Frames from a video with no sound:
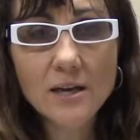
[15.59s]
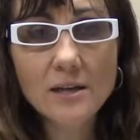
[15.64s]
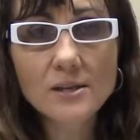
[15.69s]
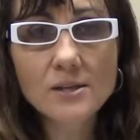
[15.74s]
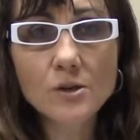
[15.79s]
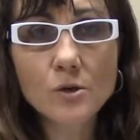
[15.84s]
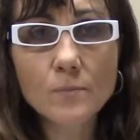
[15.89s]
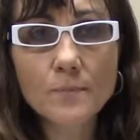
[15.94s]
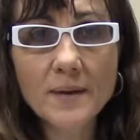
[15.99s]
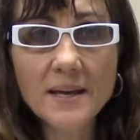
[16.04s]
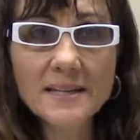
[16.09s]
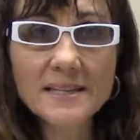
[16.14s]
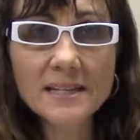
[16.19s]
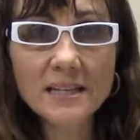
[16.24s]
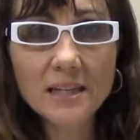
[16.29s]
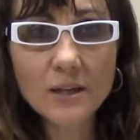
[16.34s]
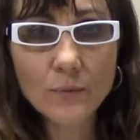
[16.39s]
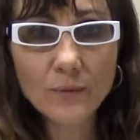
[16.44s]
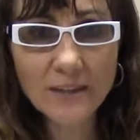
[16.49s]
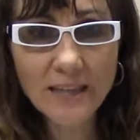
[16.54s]
So
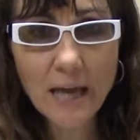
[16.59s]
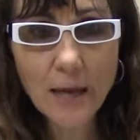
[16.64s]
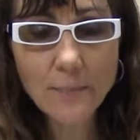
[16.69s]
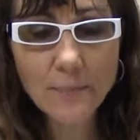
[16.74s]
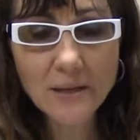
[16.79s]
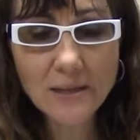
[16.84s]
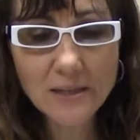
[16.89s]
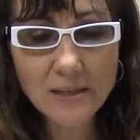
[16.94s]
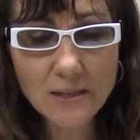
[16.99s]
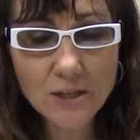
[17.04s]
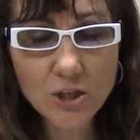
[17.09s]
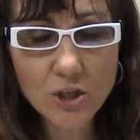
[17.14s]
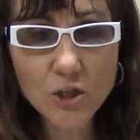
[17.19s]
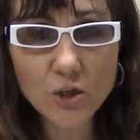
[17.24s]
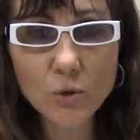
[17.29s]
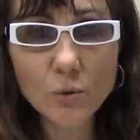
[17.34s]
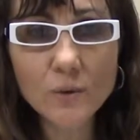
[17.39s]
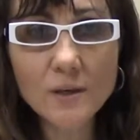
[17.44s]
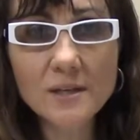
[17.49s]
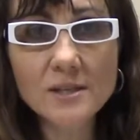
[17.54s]
basically what that means to
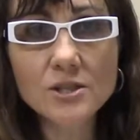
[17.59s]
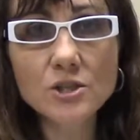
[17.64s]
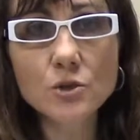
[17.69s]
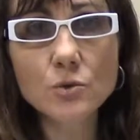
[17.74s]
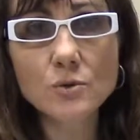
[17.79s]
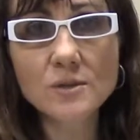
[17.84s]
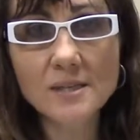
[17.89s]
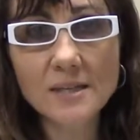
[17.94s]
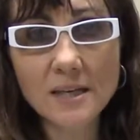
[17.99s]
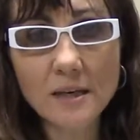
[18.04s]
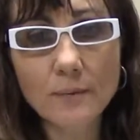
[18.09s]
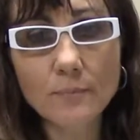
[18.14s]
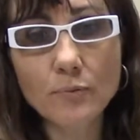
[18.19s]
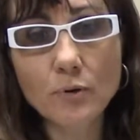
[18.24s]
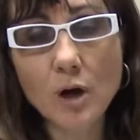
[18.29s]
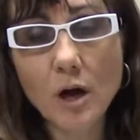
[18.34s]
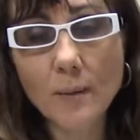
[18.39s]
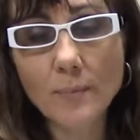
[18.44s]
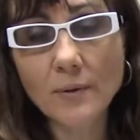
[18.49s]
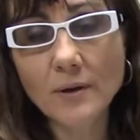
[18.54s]
you is you see a
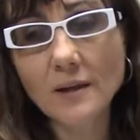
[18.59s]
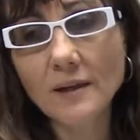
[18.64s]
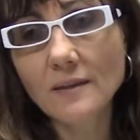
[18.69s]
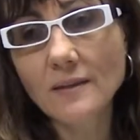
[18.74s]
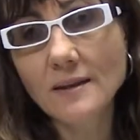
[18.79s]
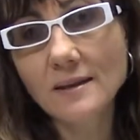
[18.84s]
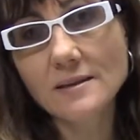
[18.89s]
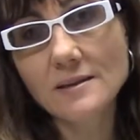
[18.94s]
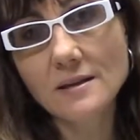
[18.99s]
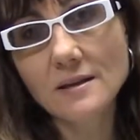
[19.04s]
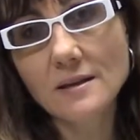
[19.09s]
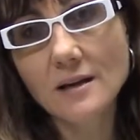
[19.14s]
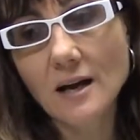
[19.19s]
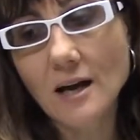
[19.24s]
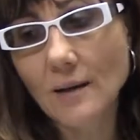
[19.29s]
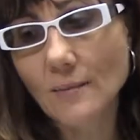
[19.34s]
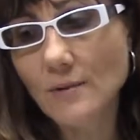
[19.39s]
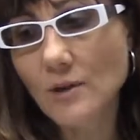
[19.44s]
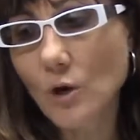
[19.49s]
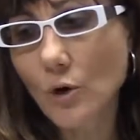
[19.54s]
property that
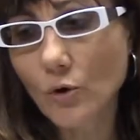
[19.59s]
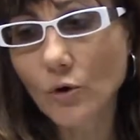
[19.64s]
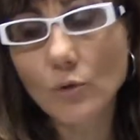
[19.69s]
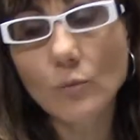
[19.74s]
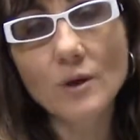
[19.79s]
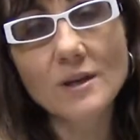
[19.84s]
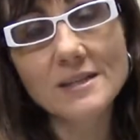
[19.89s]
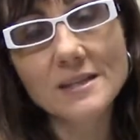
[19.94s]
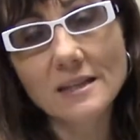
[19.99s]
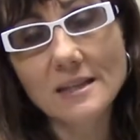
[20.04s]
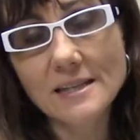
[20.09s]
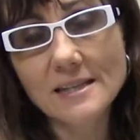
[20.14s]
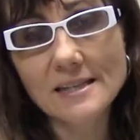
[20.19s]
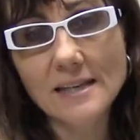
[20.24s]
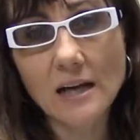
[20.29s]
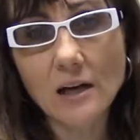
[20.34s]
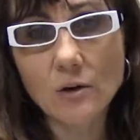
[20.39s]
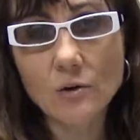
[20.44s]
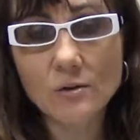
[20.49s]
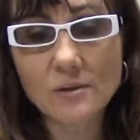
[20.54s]
the owner wants to lease
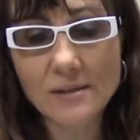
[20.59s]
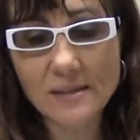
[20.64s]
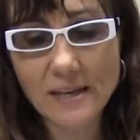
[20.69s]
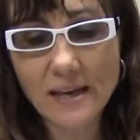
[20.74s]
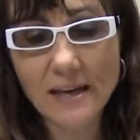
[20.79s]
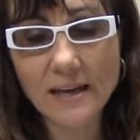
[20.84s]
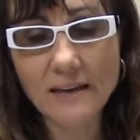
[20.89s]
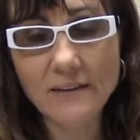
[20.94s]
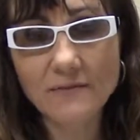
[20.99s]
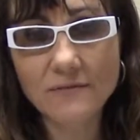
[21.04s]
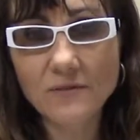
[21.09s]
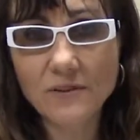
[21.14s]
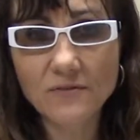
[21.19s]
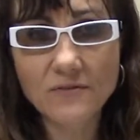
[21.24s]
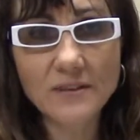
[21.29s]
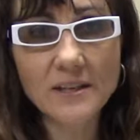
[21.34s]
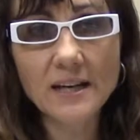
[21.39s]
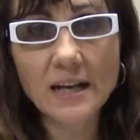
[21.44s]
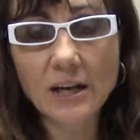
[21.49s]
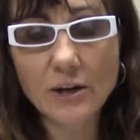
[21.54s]
out, say
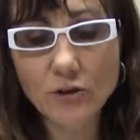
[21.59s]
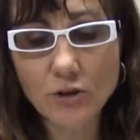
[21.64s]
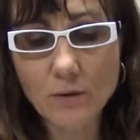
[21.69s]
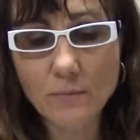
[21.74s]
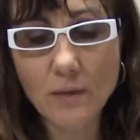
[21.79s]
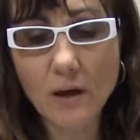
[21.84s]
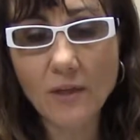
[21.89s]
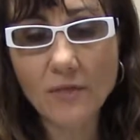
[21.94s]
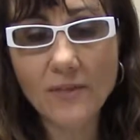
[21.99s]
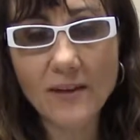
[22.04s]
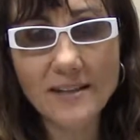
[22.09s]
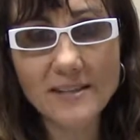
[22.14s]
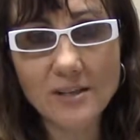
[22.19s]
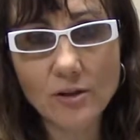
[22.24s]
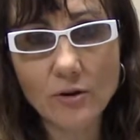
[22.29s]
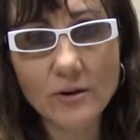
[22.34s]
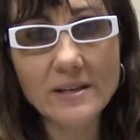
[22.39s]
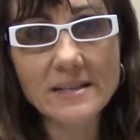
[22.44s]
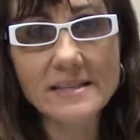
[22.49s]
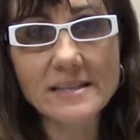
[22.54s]
$1,500 a month, that's
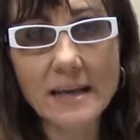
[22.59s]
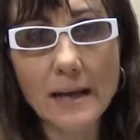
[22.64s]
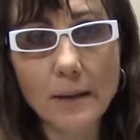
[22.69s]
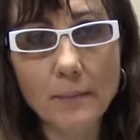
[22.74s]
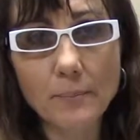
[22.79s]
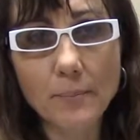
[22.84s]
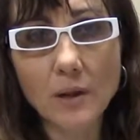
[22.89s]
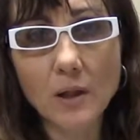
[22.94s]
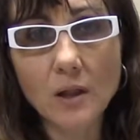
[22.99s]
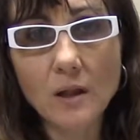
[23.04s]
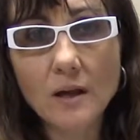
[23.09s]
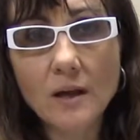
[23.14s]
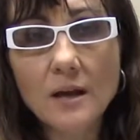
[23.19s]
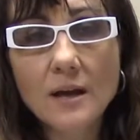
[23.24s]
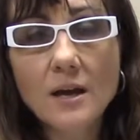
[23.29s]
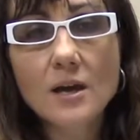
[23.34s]
our example.